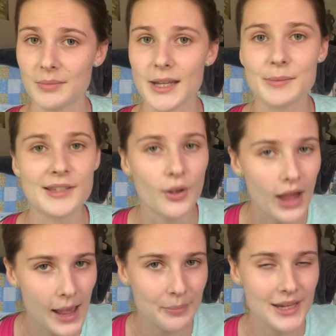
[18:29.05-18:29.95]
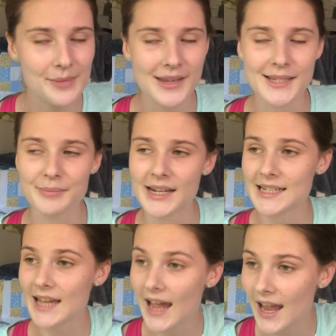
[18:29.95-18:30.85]
It makes me so happy, makes my
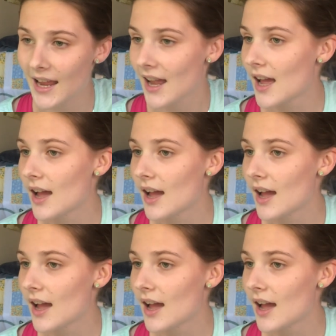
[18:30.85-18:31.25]
day.